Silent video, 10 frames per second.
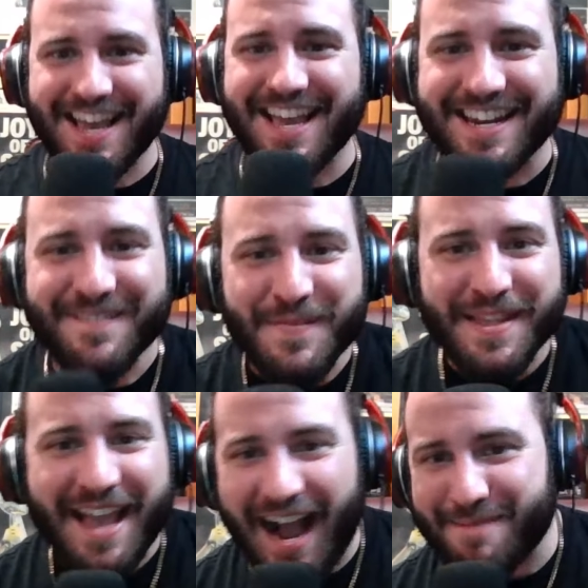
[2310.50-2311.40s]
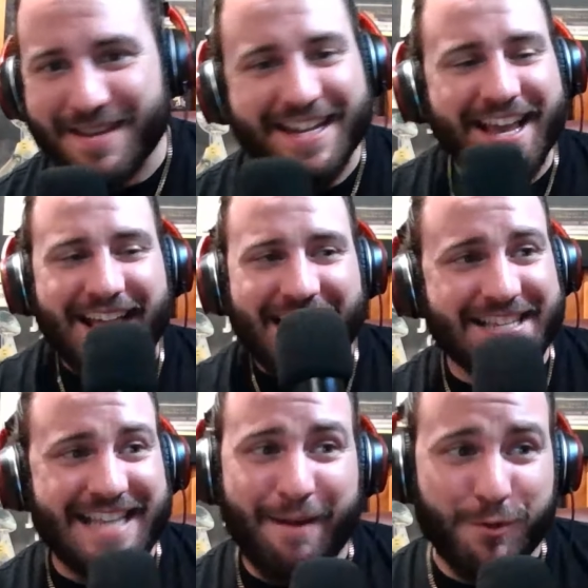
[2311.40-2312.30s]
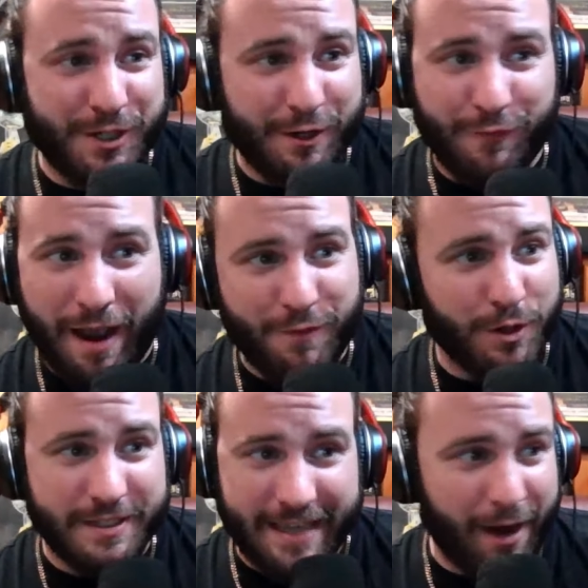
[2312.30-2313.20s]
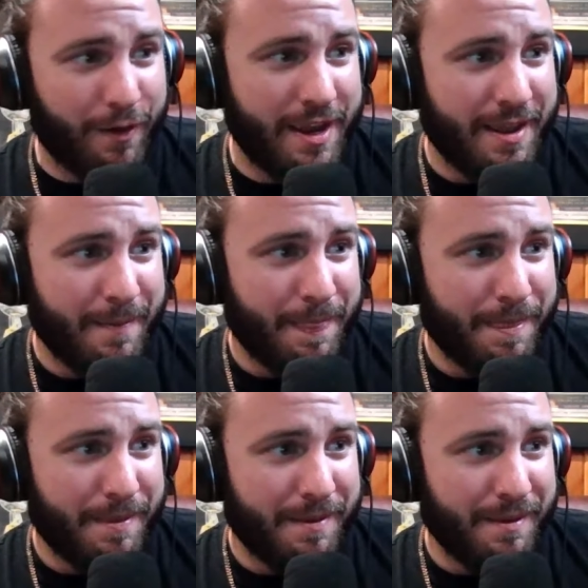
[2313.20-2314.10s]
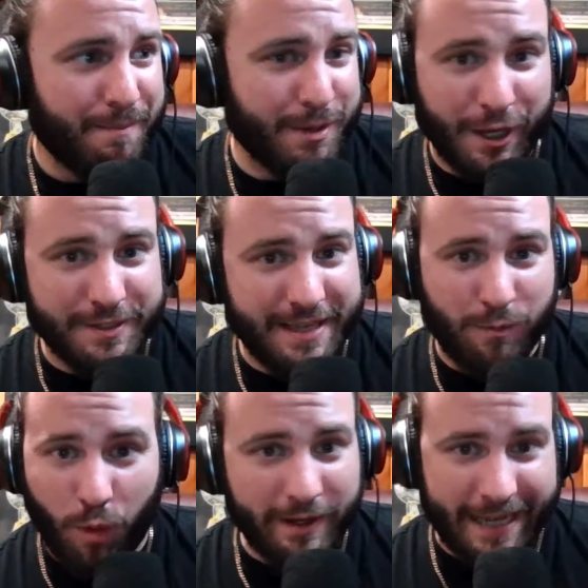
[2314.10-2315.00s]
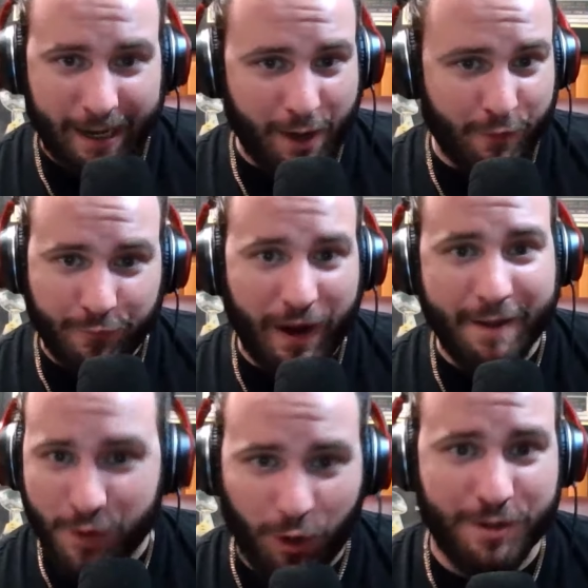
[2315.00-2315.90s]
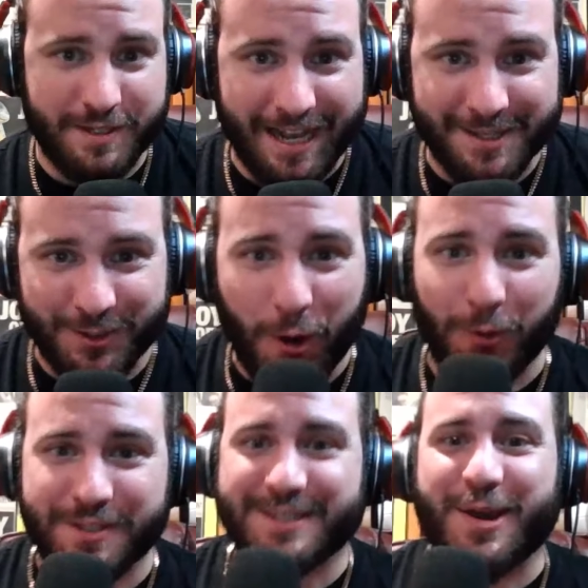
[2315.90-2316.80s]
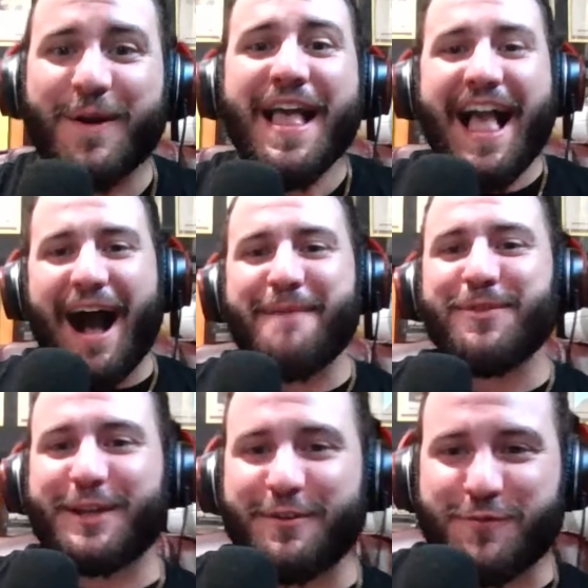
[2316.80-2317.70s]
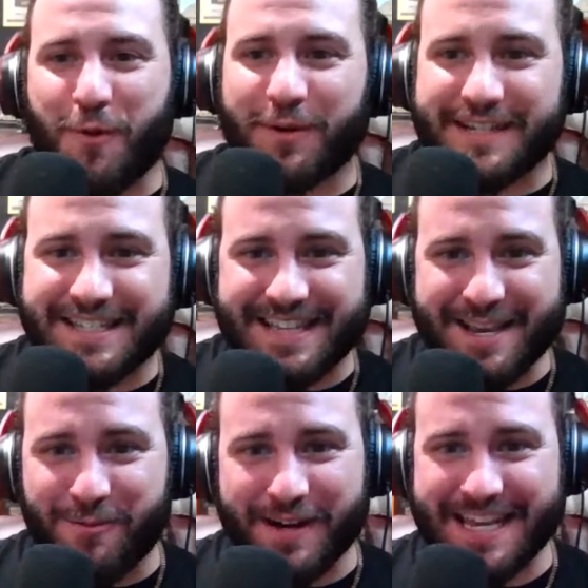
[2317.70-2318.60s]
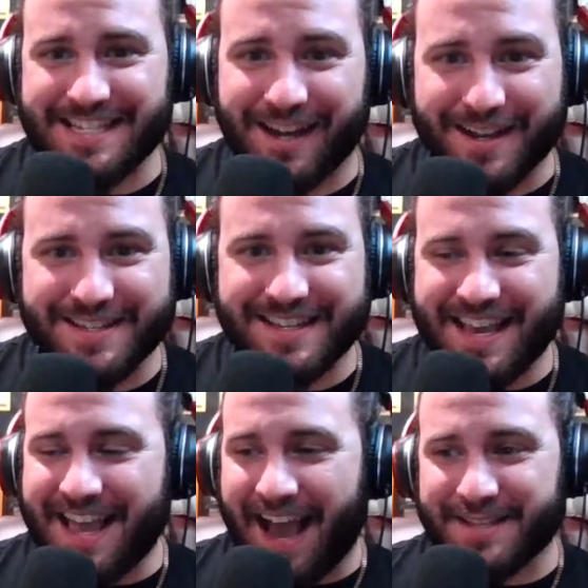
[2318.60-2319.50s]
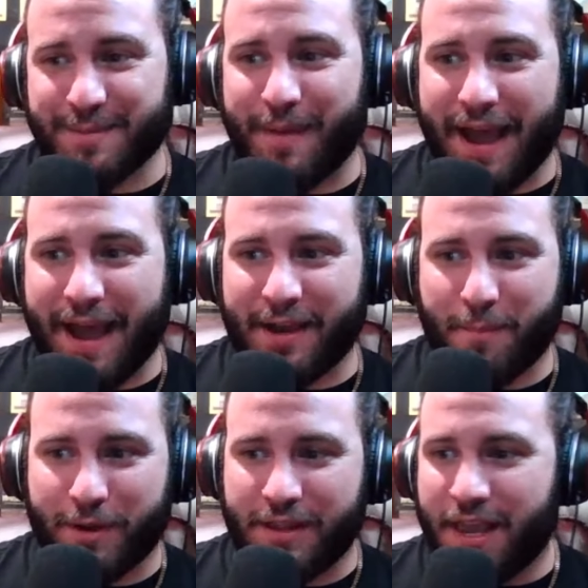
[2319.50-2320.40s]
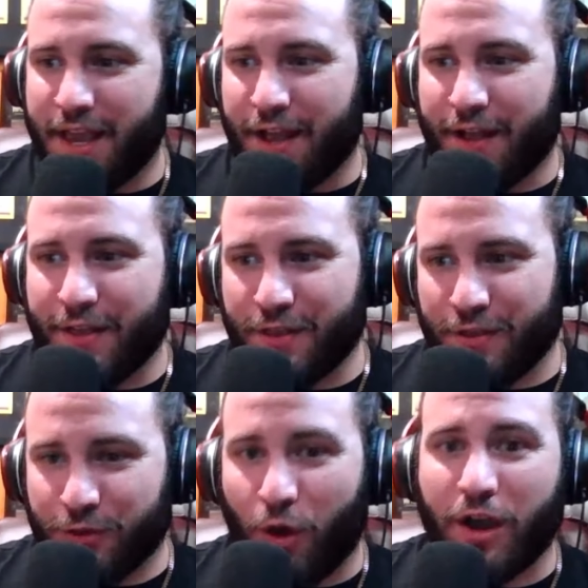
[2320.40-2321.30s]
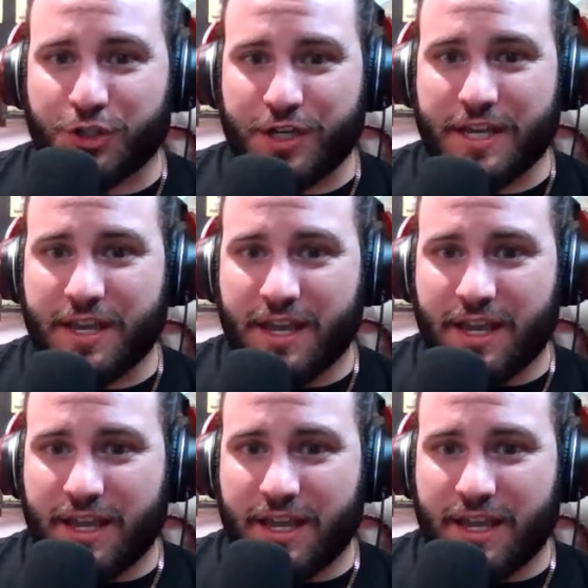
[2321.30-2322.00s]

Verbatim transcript: And I mean, he's averaging five yards a carry because he had one carry for five yards against the Colts. So I'm looking forward to seeing what he does as a backup, but Najee